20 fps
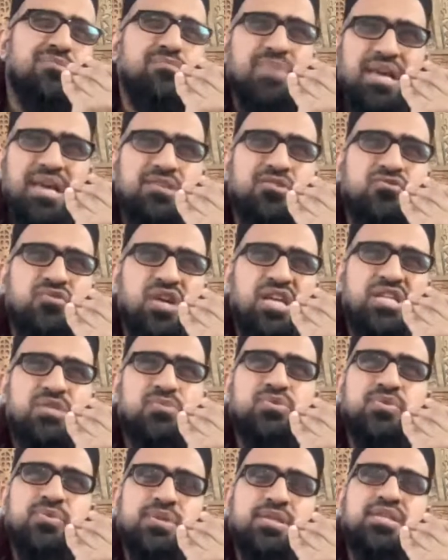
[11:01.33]
made
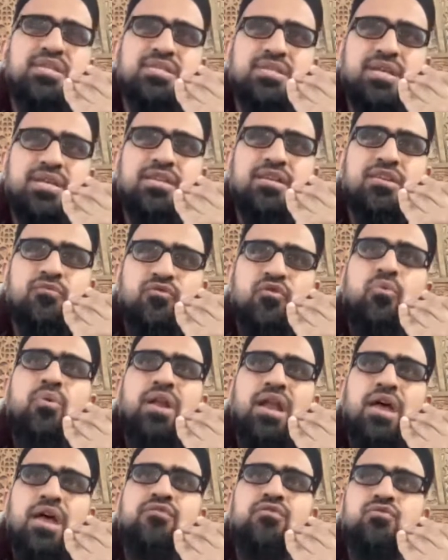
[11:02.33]
arrangements, so they just didn't, for
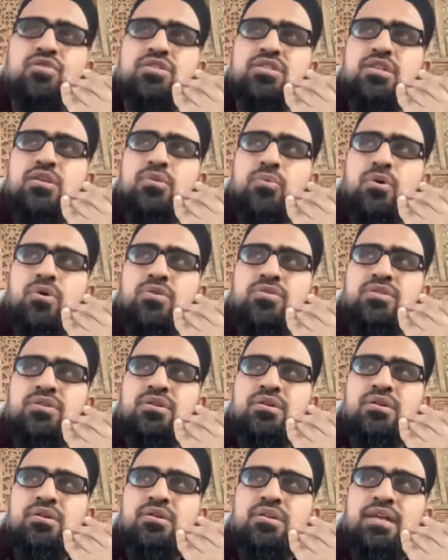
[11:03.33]
whatever reason it was.
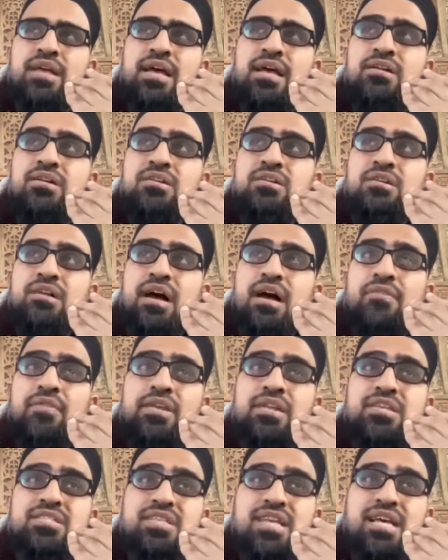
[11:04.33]
Yeah. And
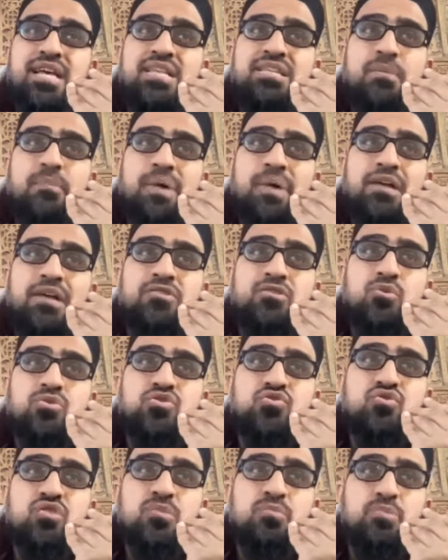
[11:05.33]
then it says about
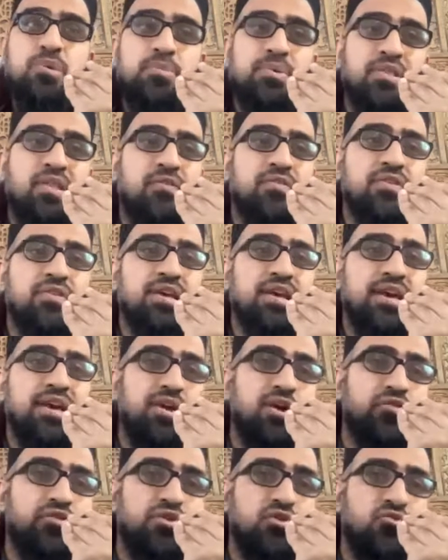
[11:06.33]
those 3 people that the
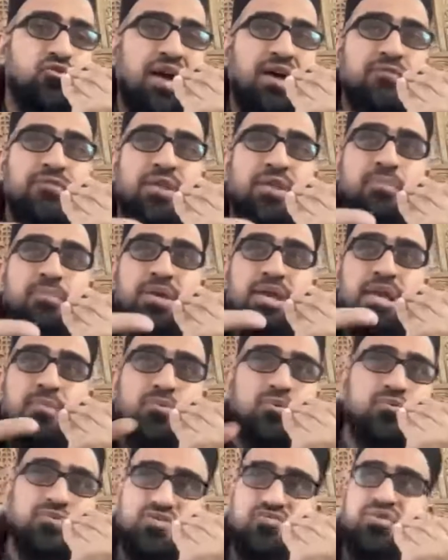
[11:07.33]
earth around them
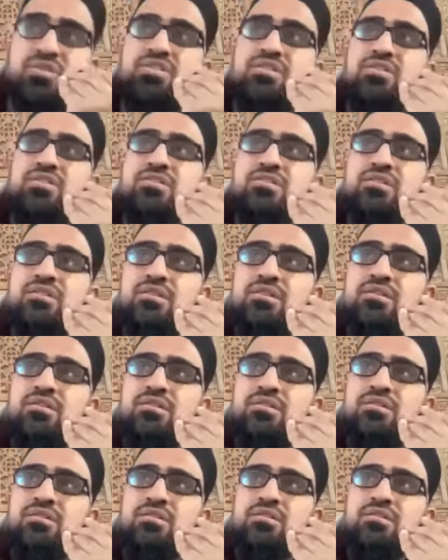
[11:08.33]
became constricted.
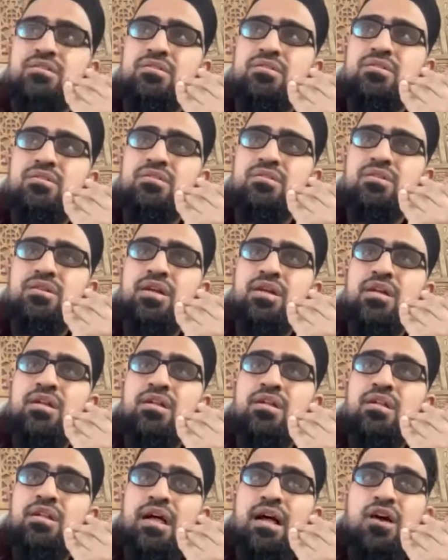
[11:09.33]

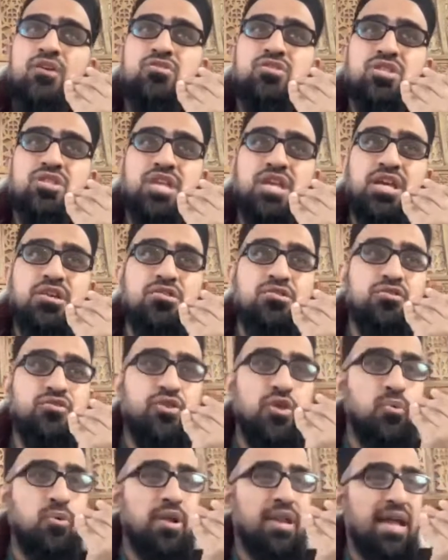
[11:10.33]
Yeah. Until
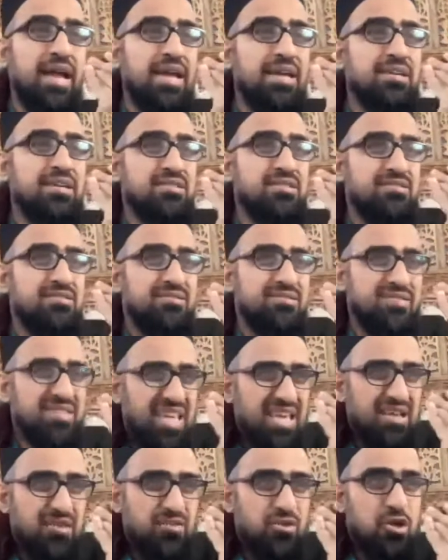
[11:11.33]
they were like,
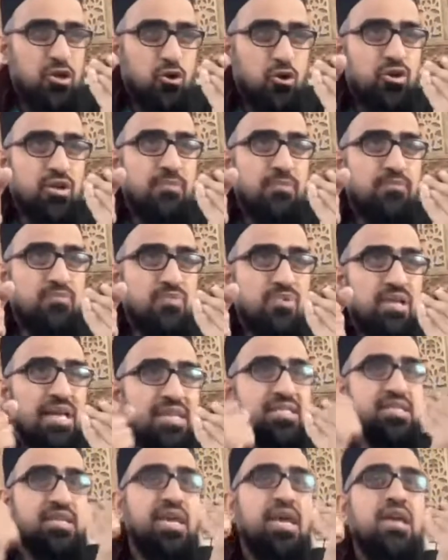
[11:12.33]
they couldn't
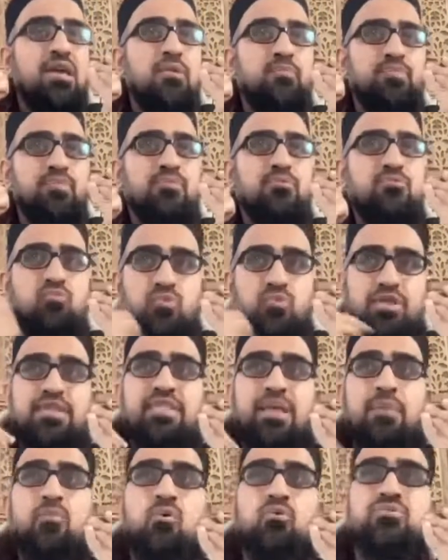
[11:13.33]
escape
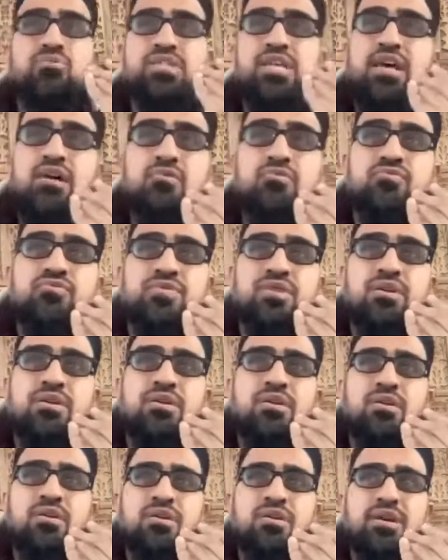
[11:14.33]
within their own selves.
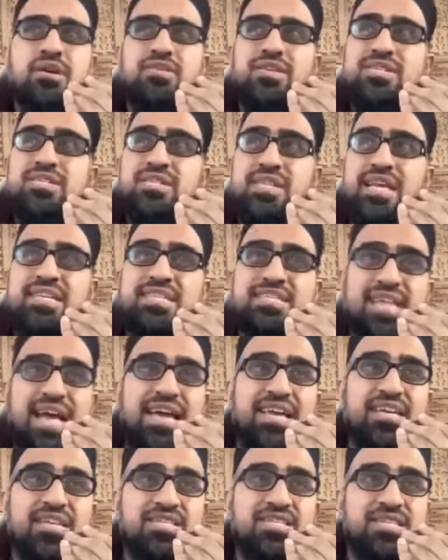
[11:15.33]
Yeah. This is
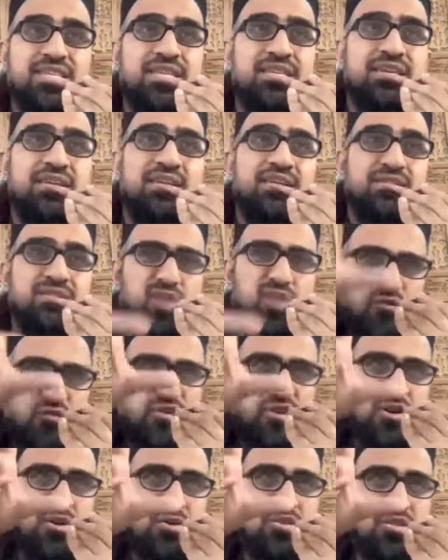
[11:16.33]
anxiety,
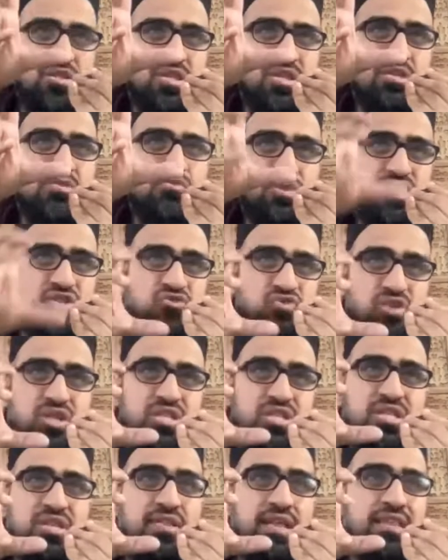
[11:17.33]
difficulty,
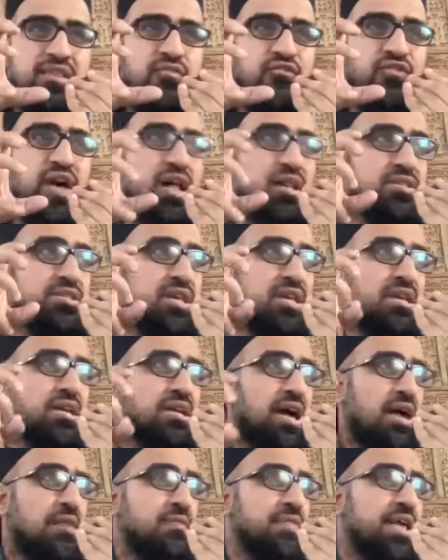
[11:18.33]
restriction that they felt.
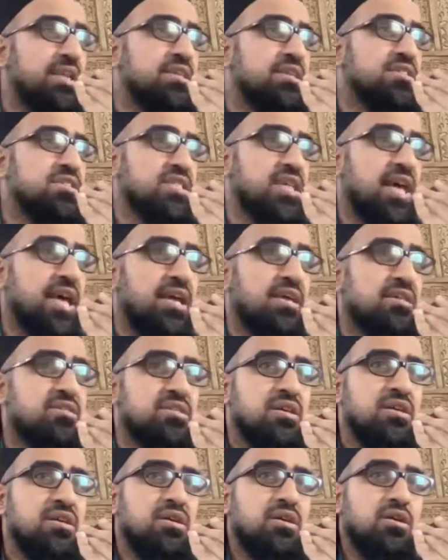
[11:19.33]
And then it
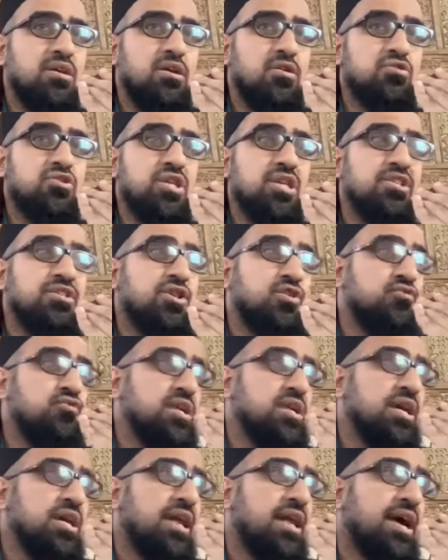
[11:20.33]
says, until they
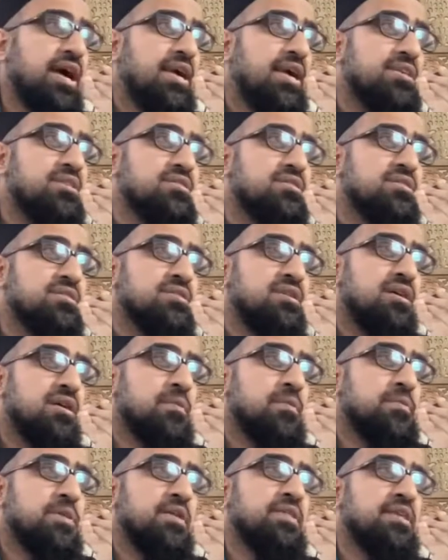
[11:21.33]
realized
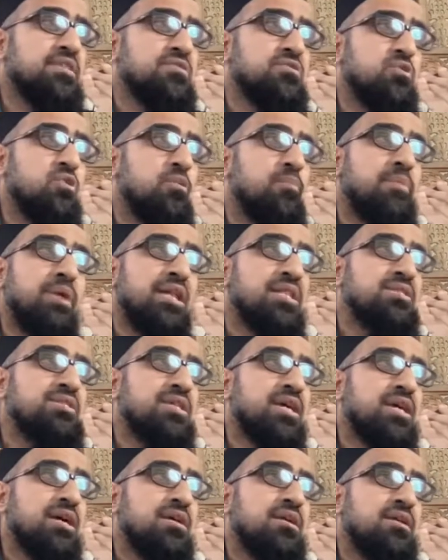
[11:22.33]
that there's no
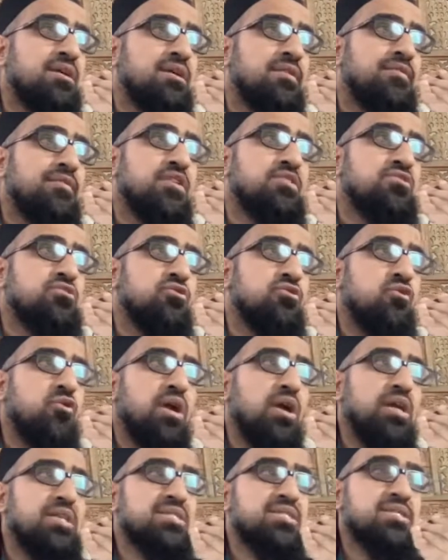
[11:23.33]
malja, there's
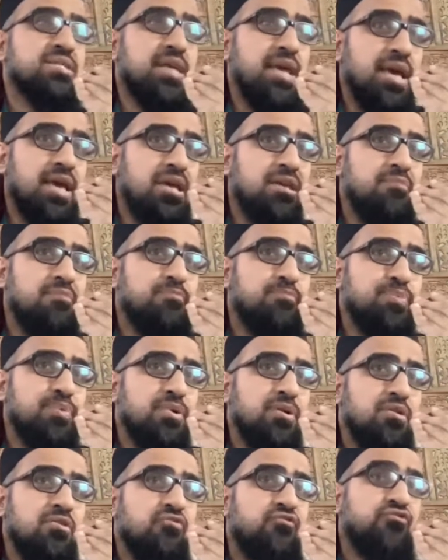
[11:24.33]
no escape
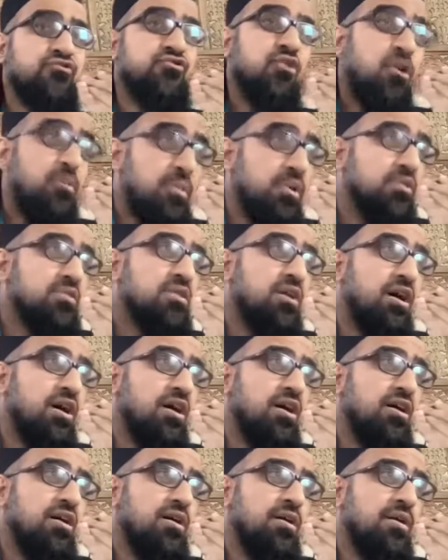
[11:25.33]
from
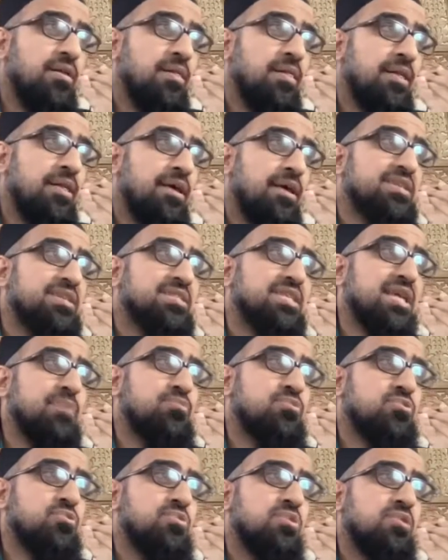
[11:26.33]
Allah
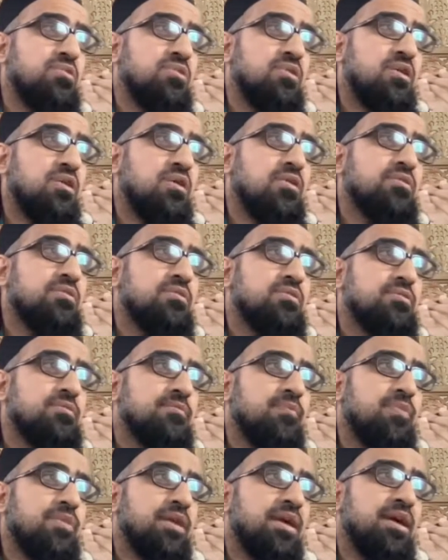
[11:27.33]
except to Allah.
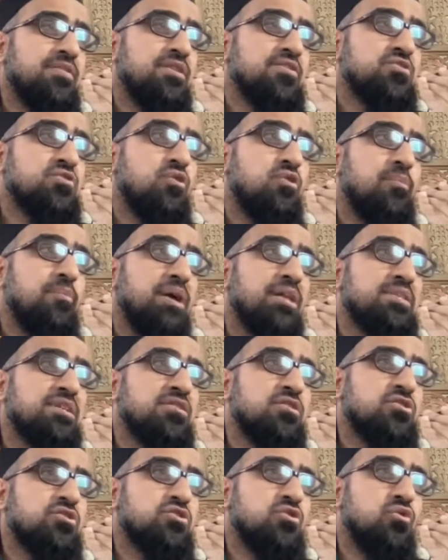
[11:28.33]
Yeah, there's no
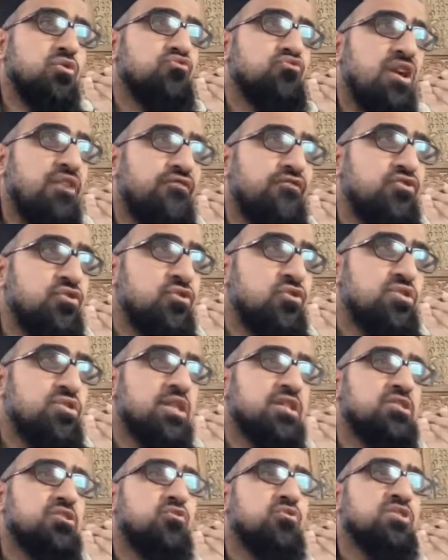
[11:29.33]
malja, there's no refuge,
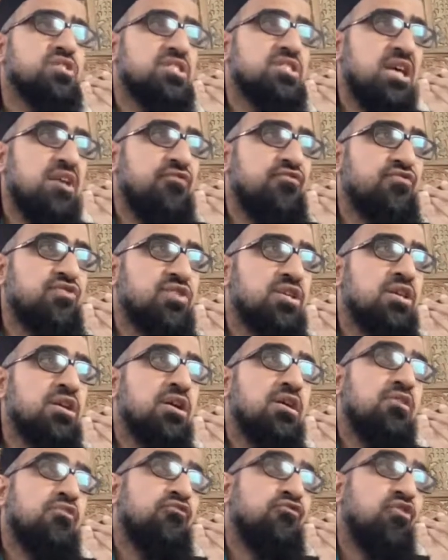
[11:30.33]
there's no safety
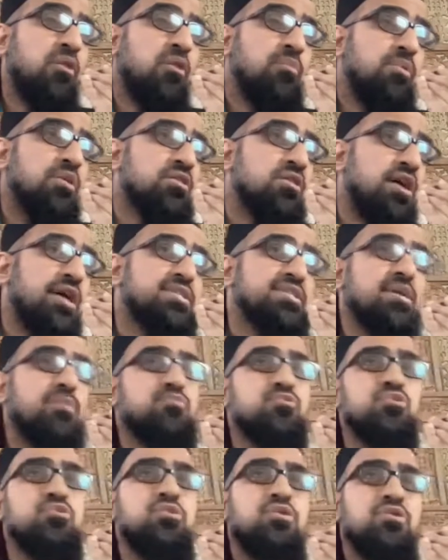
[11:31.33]
from Allah
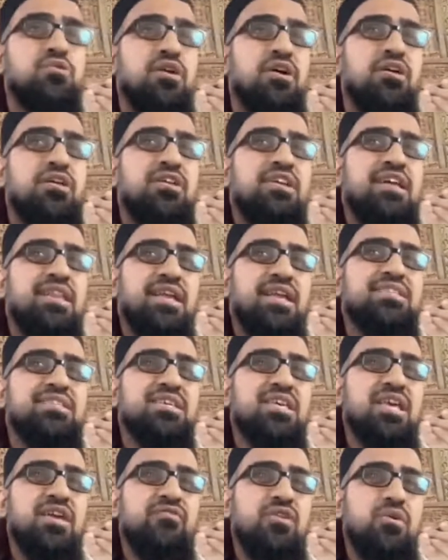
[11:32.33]
except to Allah. Like
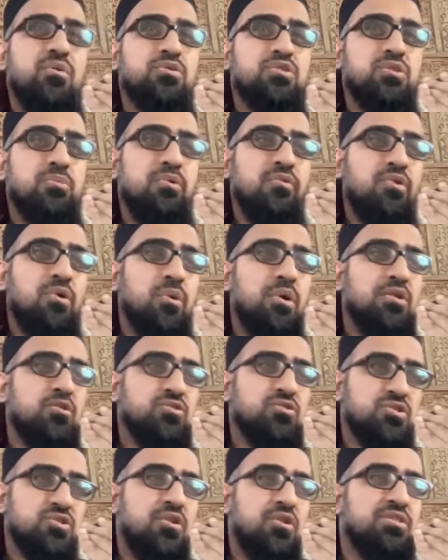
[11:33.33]
they give some of
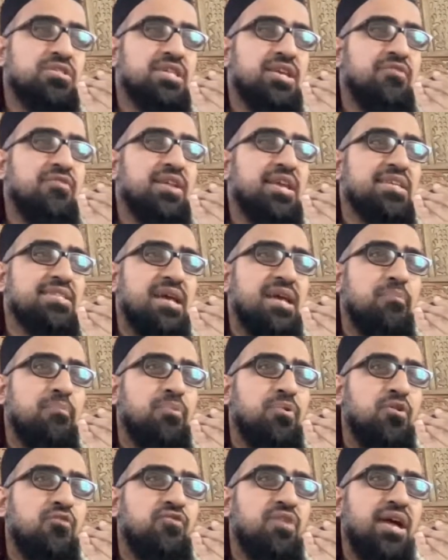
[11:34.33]
our scholars give an
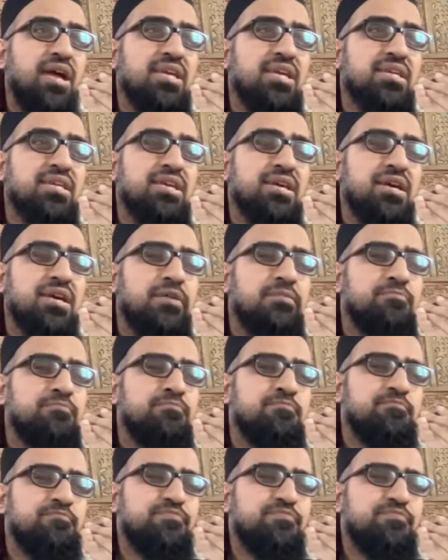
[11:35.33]
example of like a